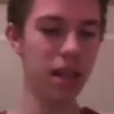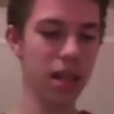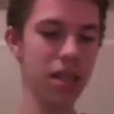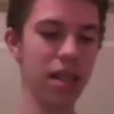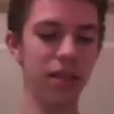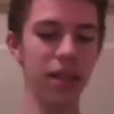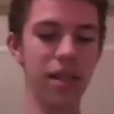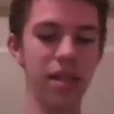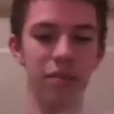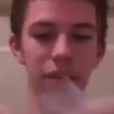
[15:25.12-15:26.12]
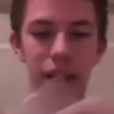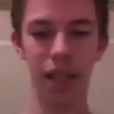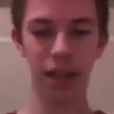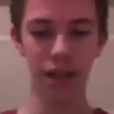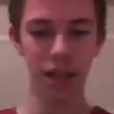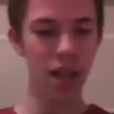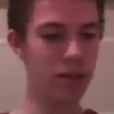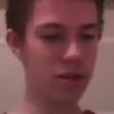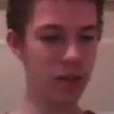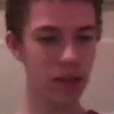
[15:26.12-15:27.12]
I just gotta put this stuff back in.
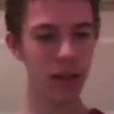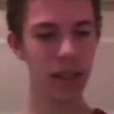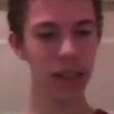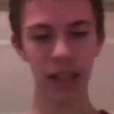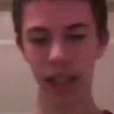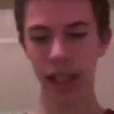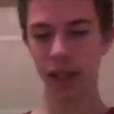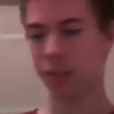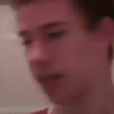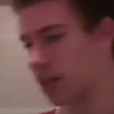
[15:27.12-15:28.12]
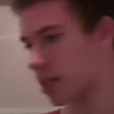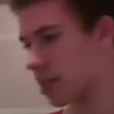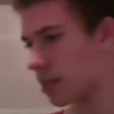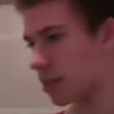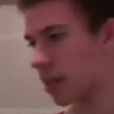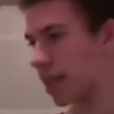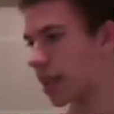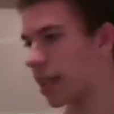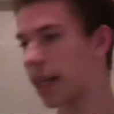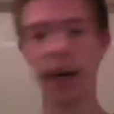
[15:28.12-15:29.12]
There's also a clear piece of something
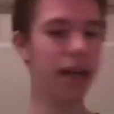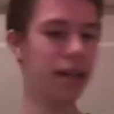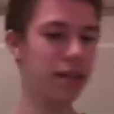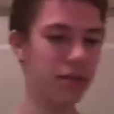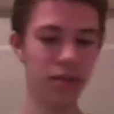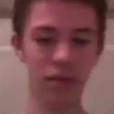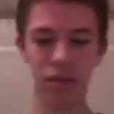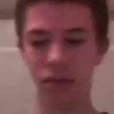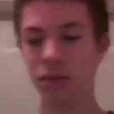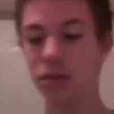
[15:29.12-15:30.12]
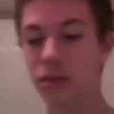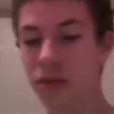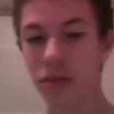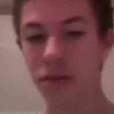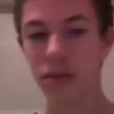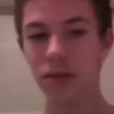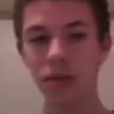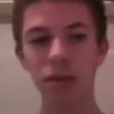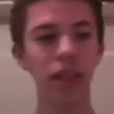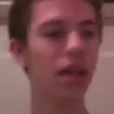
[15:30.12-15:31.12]
in there I could...
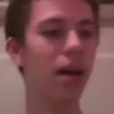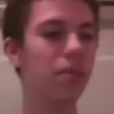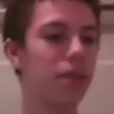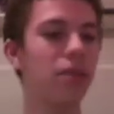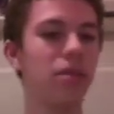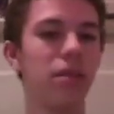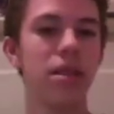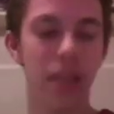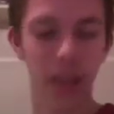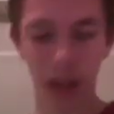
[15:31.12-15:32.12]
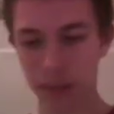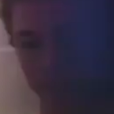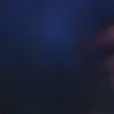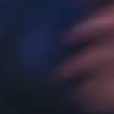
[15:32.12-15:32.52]
What the top? Oh, there's the top.